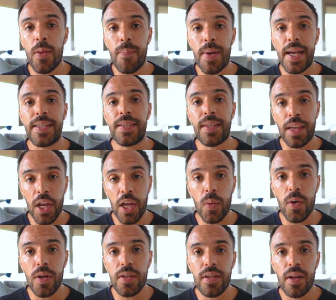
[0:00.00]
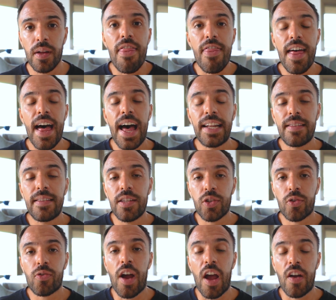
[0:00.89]
the best keywords that
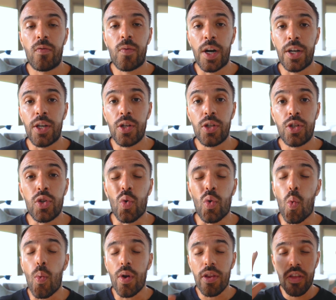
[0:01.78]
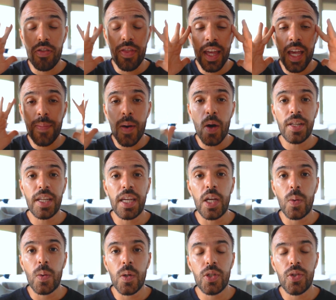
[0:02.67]
describe what you do. When you think about
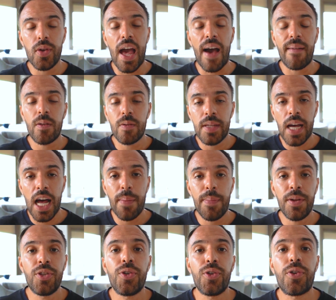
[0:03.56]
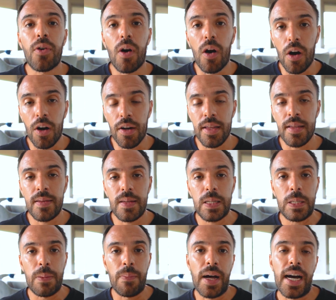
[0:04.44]
keywords, you have to tap into your
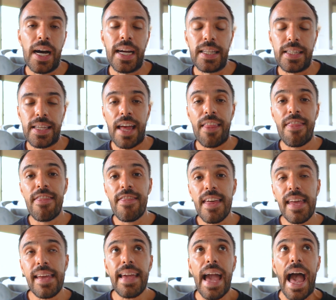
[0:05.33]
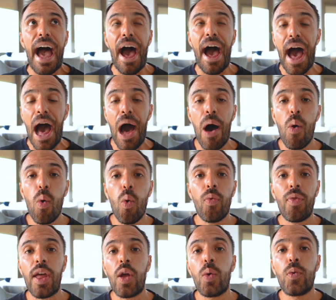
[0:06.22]
audience's mind and think how
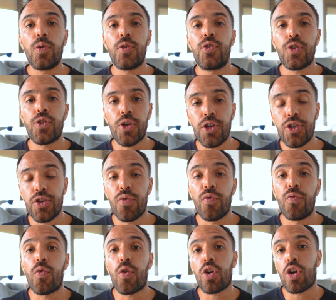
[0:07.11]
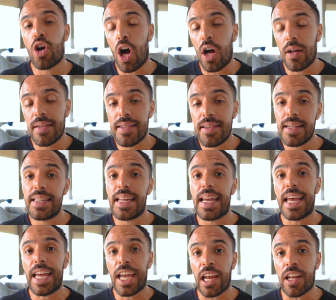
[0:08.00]
they would search for content
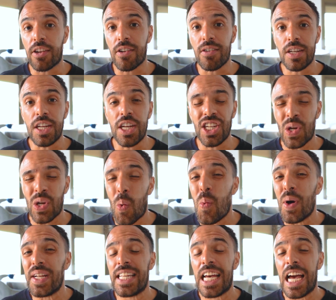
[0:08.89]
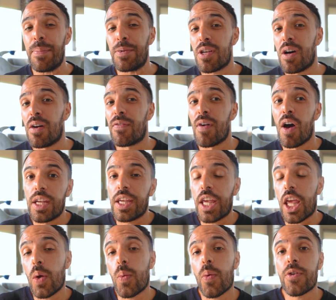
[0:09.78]
in your niche, what types of
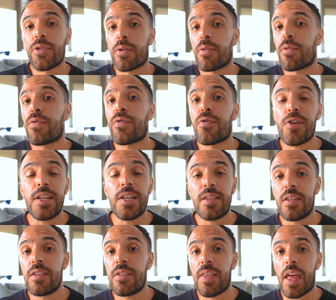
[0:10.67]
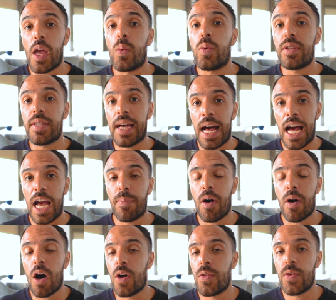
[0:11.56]
keywords or phrases they would type
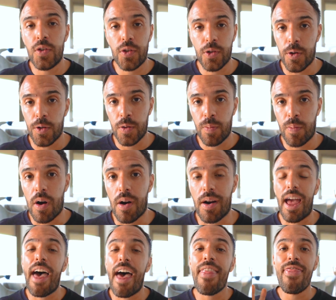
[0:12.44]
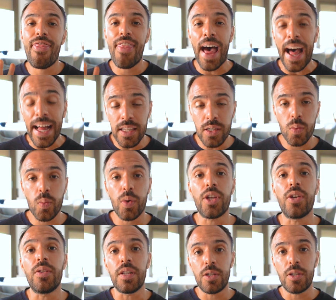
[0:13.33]
on the search bar. And that's
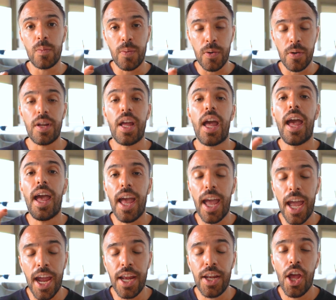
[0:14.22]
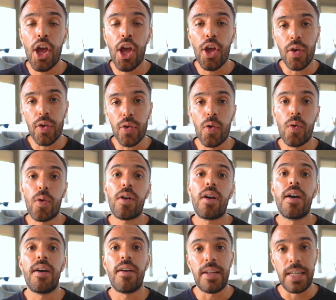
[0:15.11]
what you need to put in
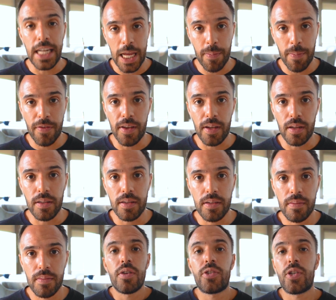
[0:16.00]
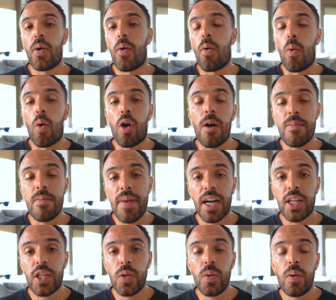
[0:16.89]
your name field. So coming
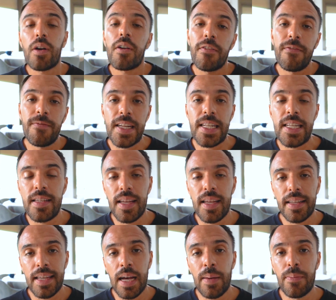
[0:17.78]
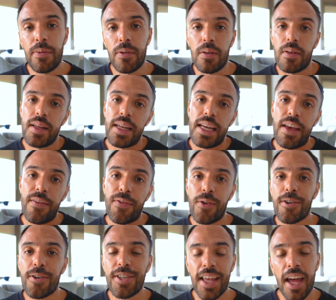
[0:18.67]
back to our fitness example, if
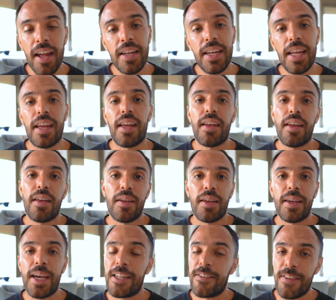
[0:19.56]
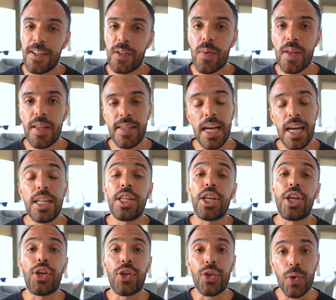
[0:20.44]
you're Sandy, Get Fit with
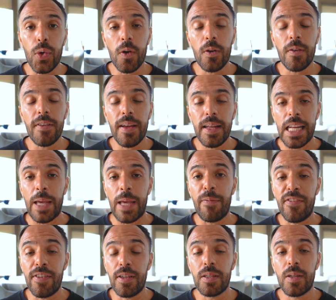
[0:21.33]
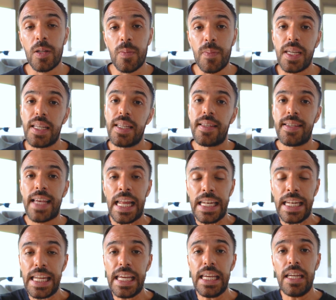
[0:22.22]
Sandy, your name field could be
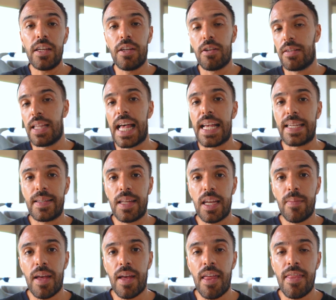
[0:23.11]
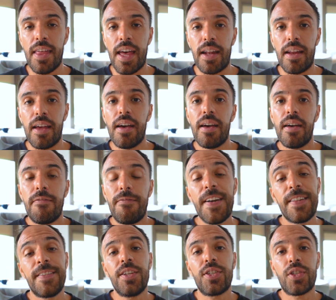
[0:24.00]
Sandy, your last name, and then
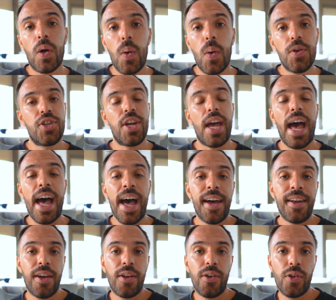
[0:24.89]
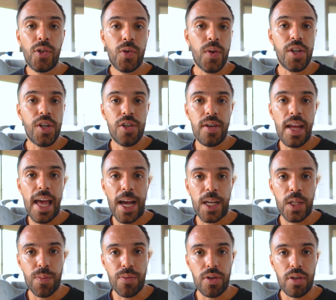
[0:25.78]
fitness coach and nutrition
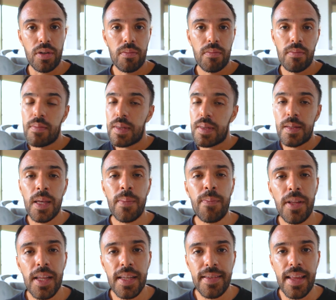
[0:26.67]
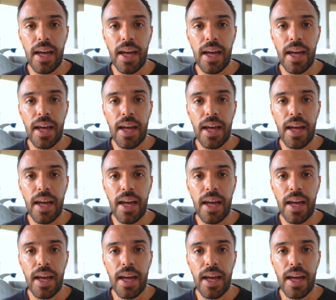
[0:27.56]
expert. Simple as